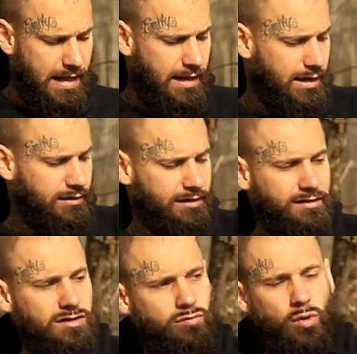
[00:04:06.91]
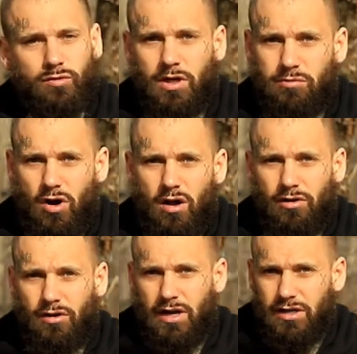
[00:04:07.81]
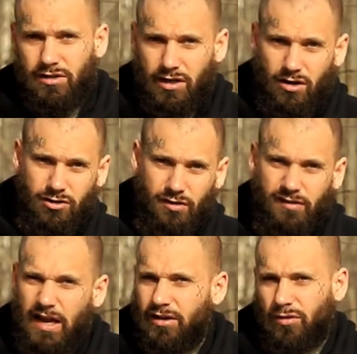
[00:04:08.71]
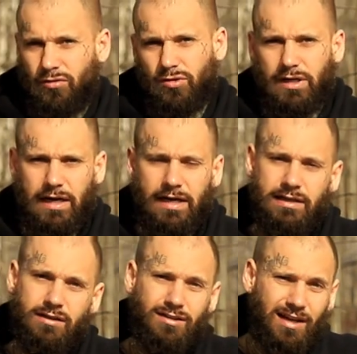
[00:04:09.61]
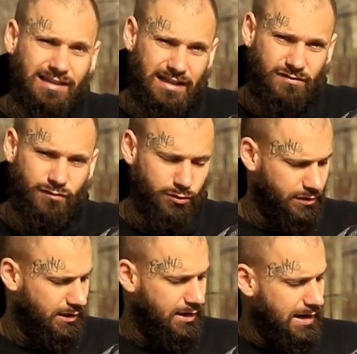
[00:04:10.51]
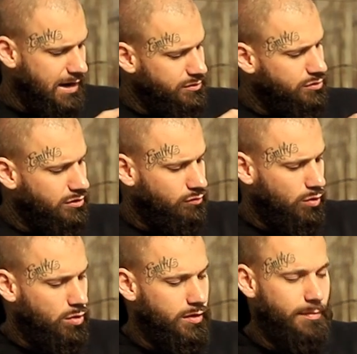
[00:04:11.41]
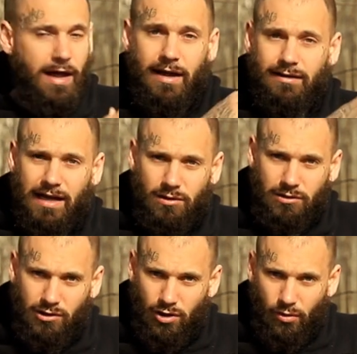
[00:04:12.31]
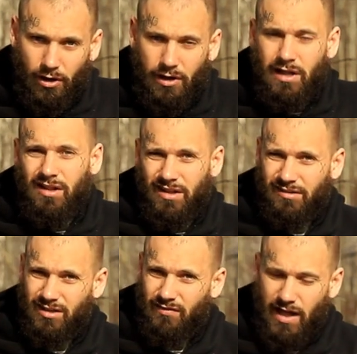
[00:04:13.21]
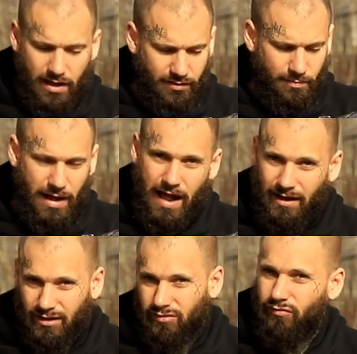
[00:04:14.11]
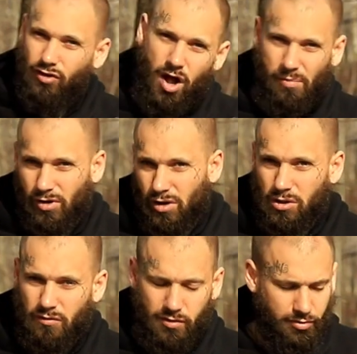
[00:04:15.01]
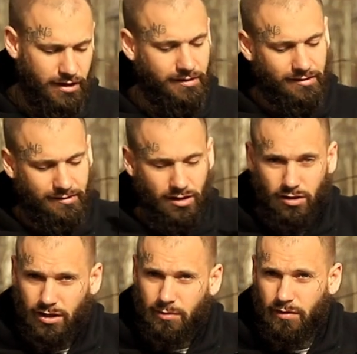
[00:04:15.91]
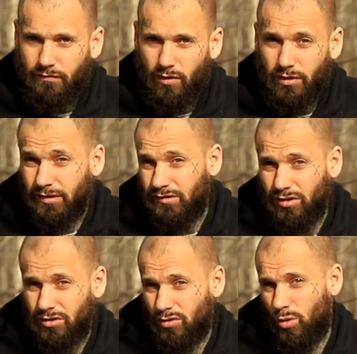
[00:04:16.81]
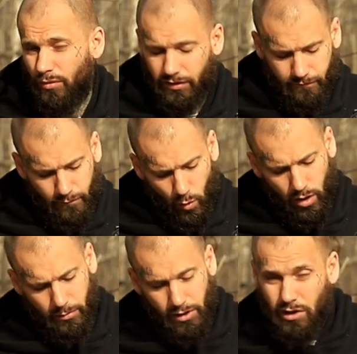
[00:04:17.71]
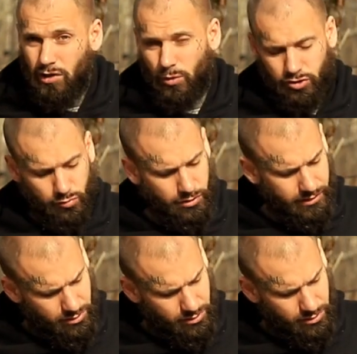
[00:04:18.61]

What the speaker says: and let's say it's rolled up taller, and you get on your second or third day hiking, you got less food in there. Now you can roll the bag down lower. Instead of having a pack that's flopping all over the place, it's still going to be full and it's still going to hold its form, which is really